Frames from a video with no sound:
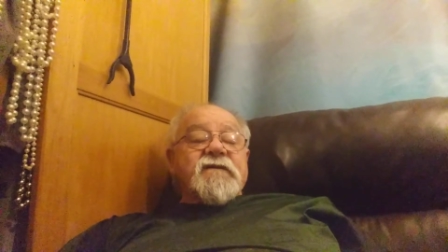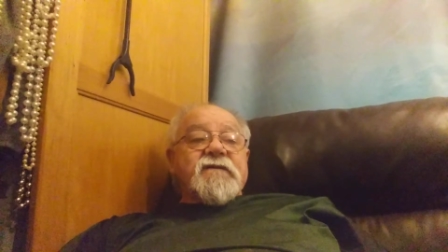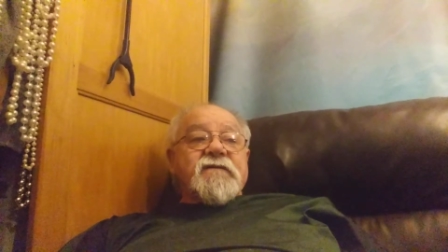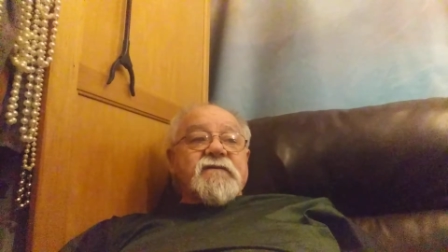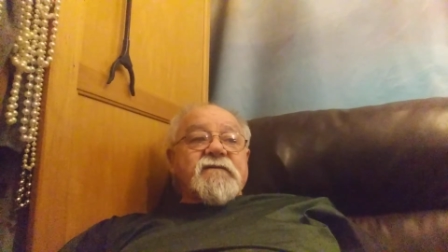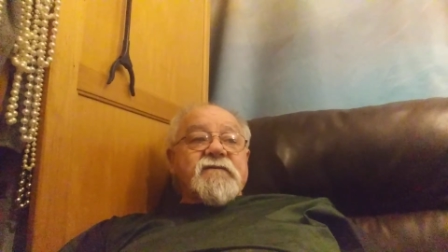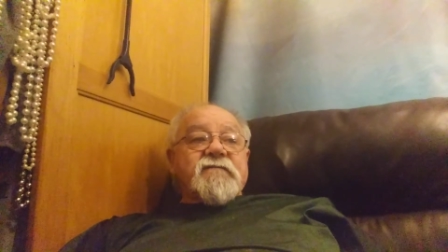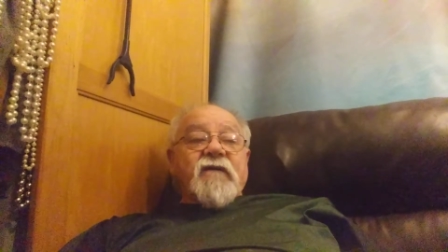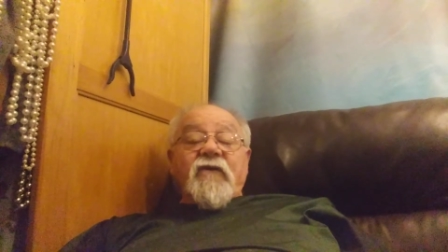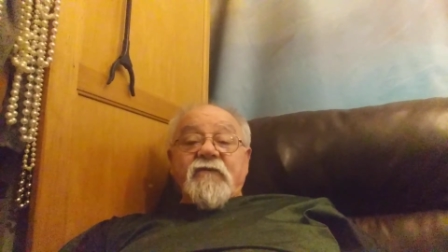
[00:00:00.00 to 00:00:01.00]

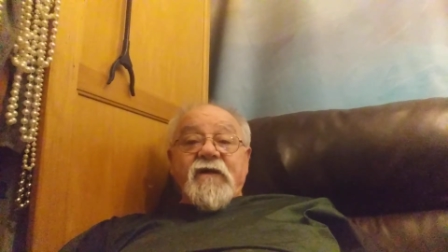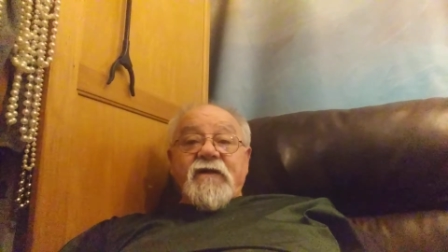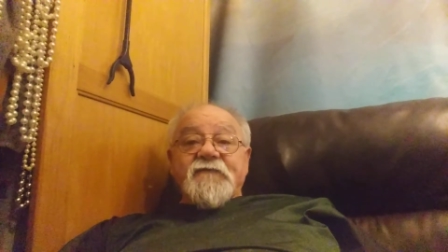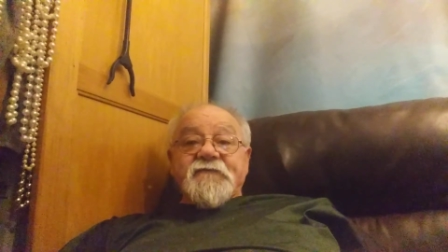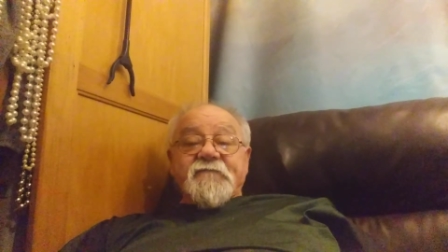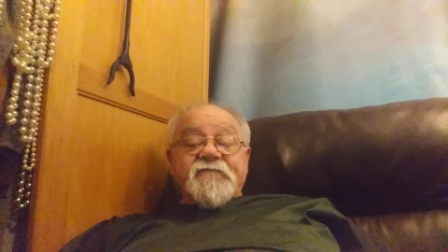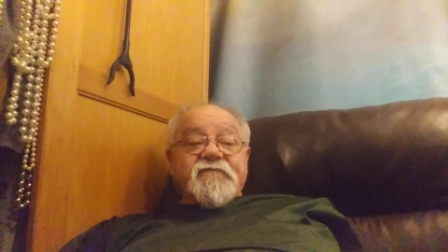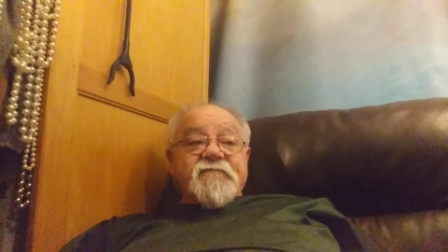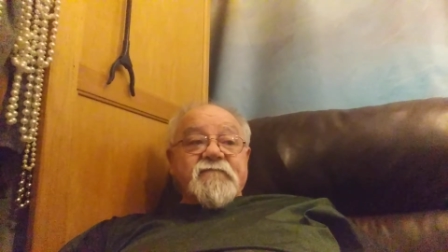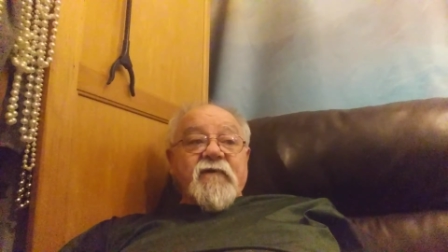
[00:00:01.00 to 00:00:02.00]
uh, all kinds of
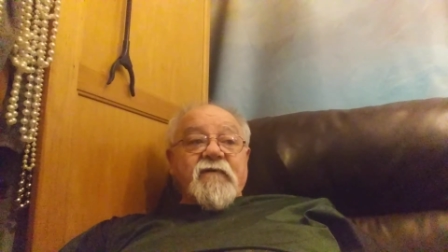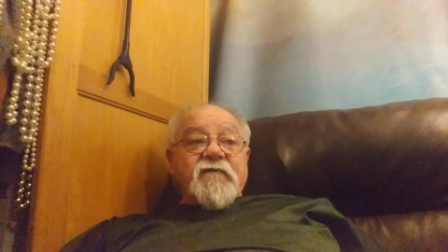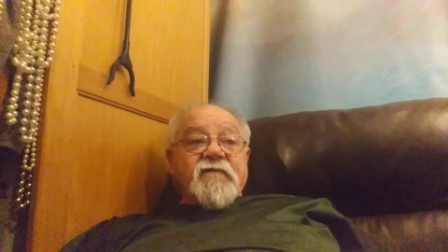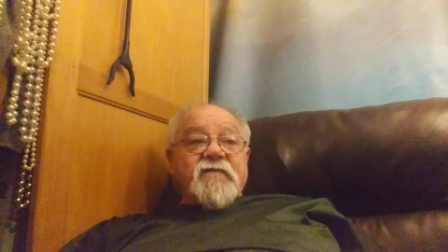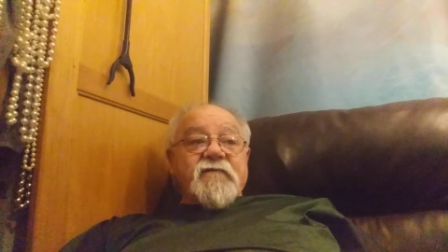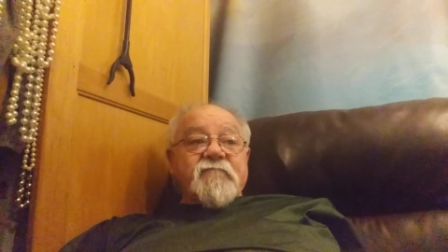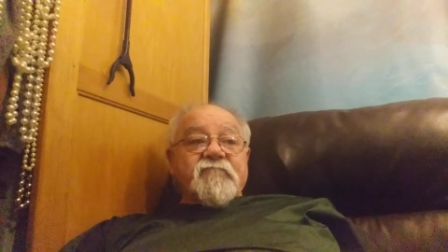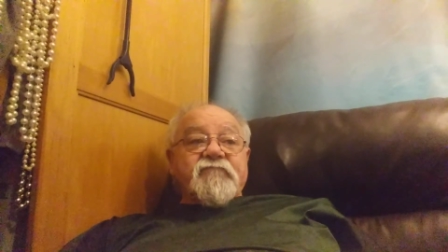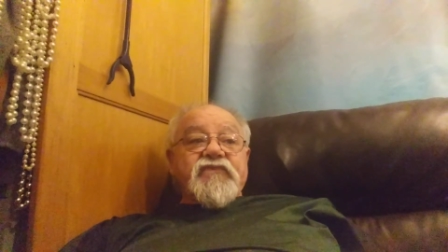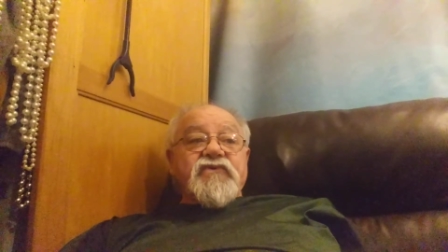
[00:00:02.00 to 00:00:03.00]
uh,
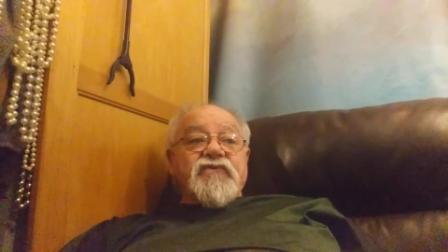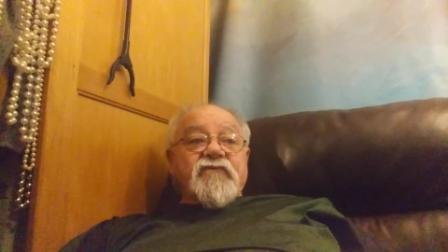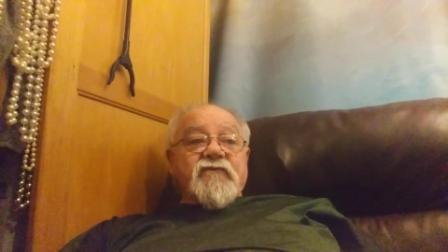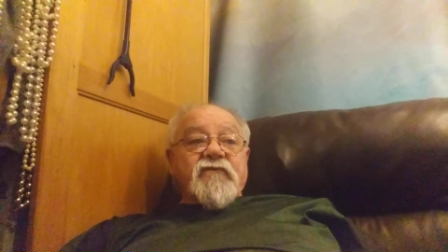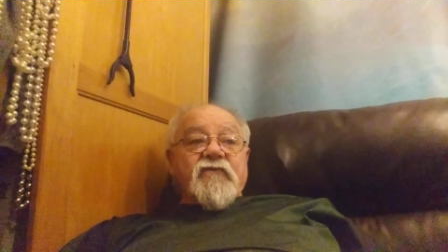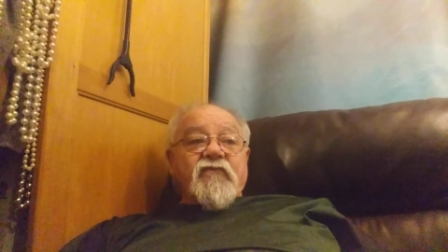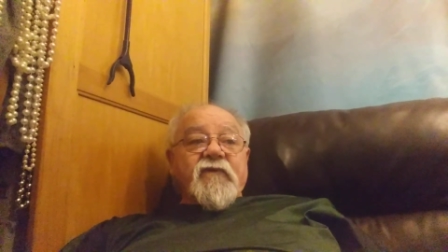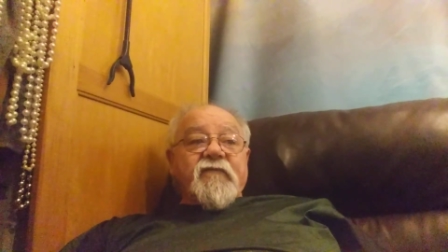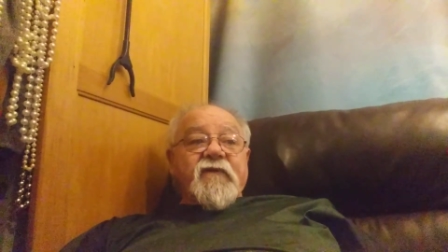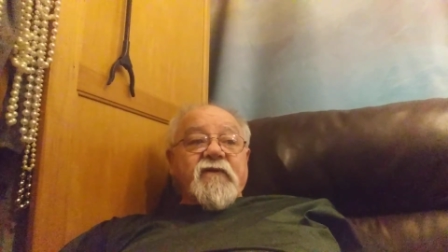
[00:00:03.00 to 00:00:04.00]
pewter or
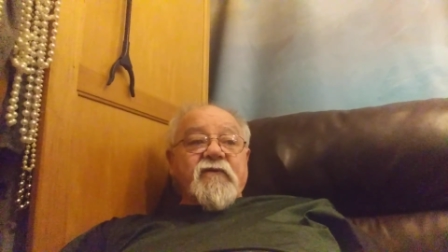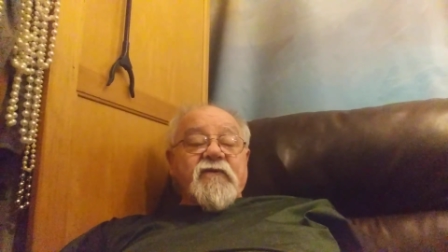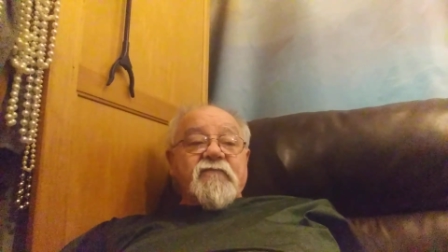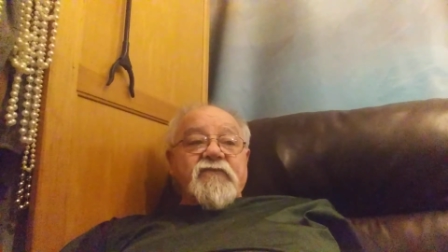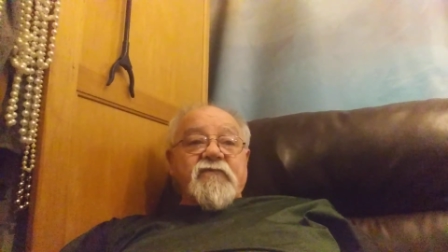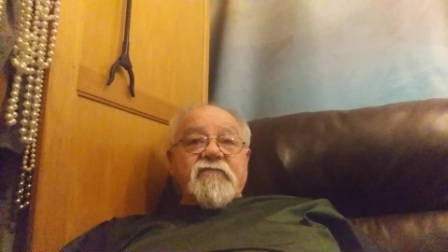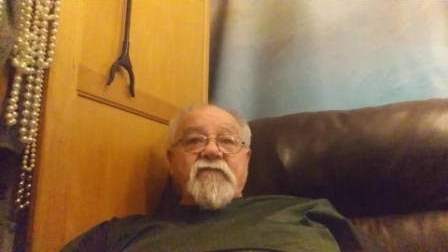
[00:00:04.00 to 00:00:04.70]
whatever they call it. they